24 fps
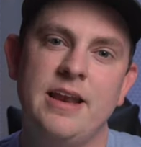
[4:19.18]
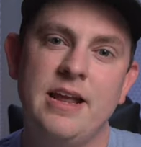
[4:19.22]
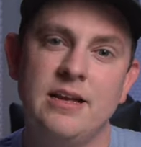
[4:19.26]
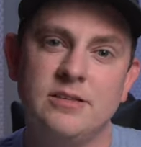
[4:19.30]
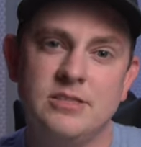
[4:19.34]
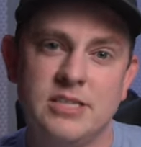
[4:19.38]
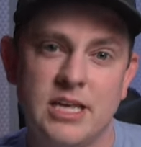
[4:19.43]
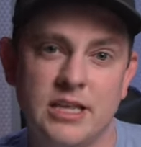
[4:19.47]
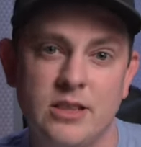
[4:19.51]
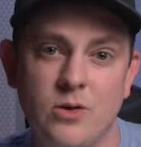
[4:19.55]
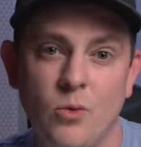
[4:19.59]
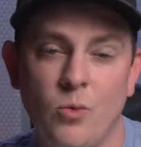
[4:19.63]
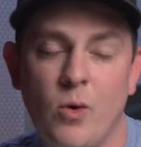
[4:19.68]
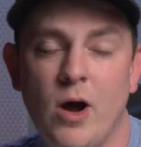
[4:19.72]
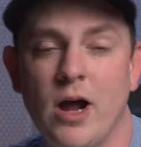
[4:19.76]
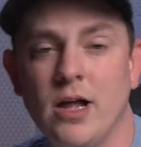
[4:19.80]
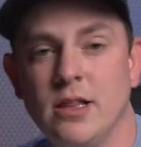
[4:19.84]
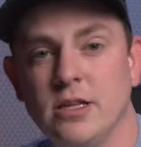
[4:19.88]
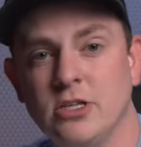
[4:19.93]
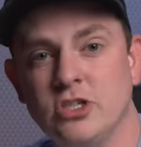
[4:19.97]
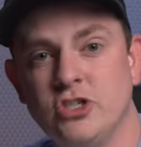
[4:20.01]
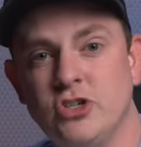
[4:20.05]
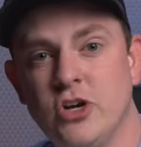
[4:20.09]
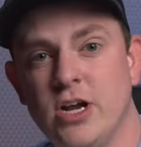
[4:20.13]
Now let's get the
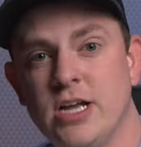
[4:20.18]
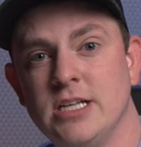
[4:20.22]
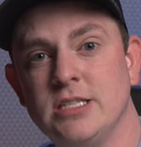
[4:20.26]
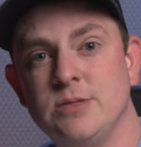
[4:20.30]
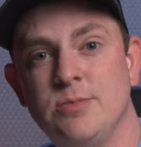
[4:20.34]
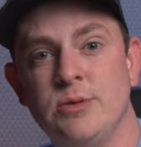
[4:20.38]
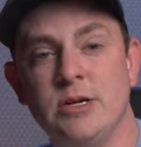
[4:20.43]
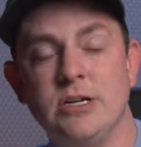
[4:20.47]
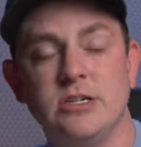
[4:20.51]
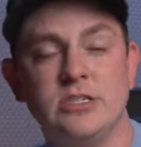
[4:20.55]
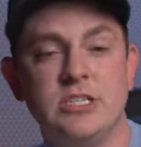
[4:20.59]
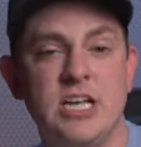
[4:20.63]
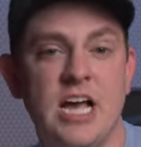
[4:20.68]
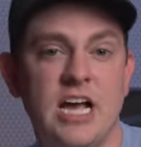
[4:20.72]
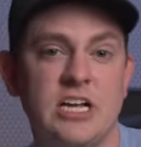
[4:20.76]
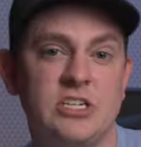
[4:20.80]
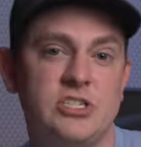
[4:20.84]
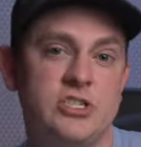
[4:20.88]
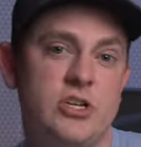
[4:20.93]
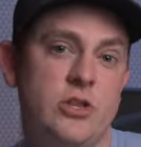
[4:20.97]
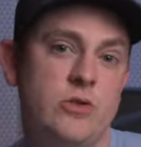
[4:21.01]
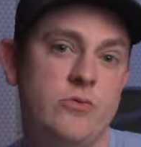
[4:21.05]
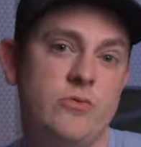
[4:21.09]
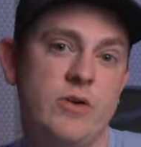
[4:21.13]
wireless transmitter
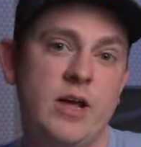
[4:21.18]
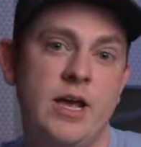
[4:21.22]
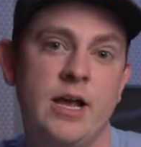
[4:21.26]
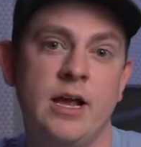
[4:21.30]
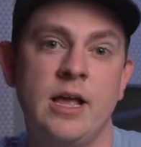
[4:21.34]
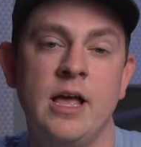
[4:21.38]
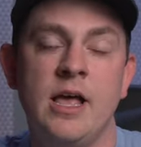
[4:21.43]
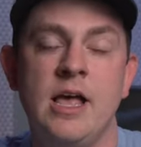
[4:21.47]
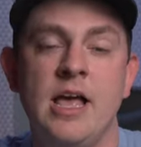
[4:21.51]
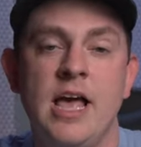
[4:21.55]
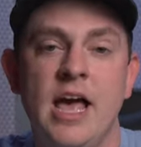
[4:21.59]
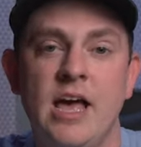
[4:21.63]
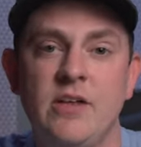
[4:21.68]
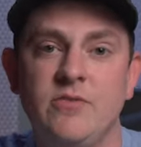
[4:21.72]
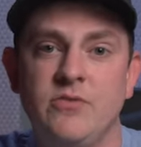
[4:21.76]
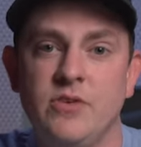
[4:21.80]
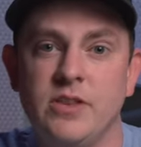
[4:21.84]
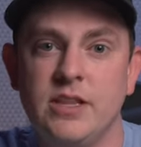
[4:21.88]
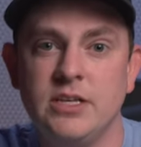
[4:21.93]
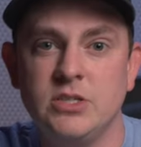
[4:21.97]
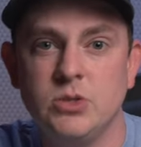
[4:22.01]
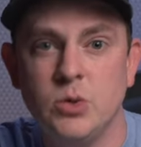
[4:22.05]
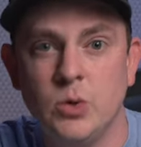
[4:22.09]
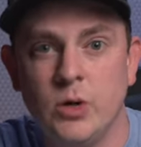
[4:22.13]
attached to the rig. And for
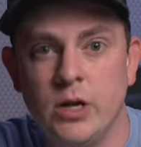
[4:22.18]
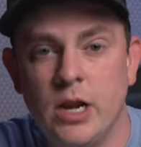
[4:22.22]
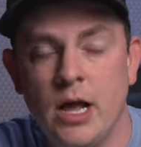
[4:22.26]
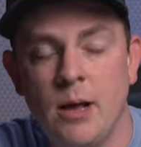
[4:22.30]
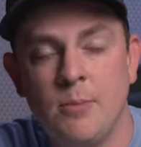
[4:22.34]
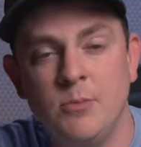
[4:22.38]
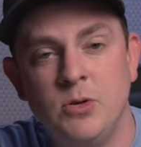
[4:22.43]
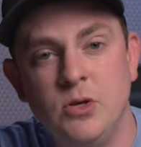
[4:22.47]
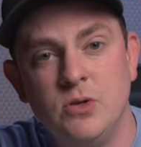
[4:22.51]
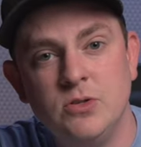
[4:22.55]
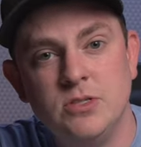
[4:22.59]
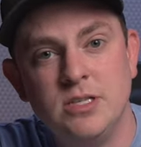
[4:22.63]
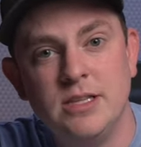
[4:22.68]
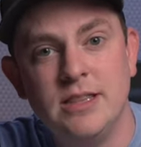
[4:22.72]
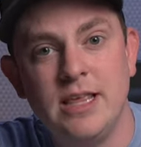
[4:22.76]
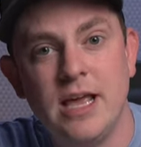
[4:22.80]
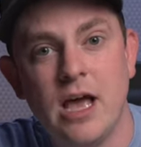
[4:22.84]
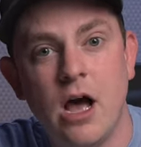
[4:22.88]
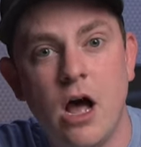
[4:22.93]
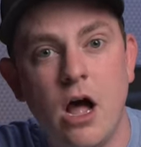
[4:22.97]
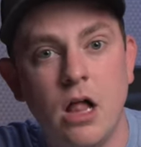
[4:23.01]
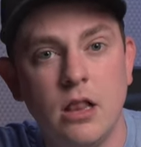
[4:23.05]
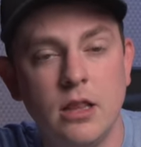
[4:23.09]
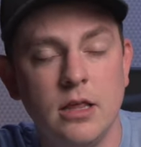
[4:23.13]
this one, I'm using the
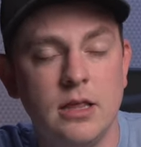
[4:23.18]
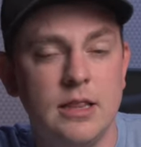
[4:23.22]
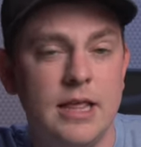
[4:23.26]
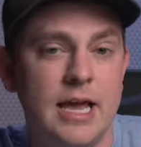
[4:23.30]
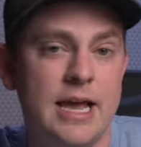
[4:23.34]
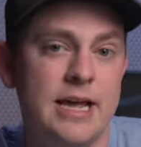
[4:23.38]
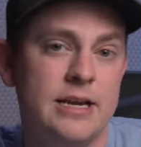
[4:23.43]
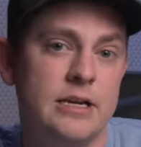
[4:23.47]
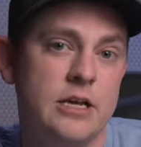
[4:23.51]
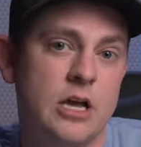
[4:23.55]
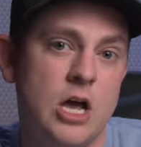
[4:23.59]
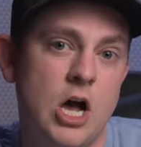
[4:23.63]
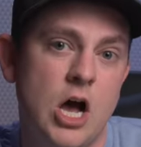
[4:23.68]
Hollyland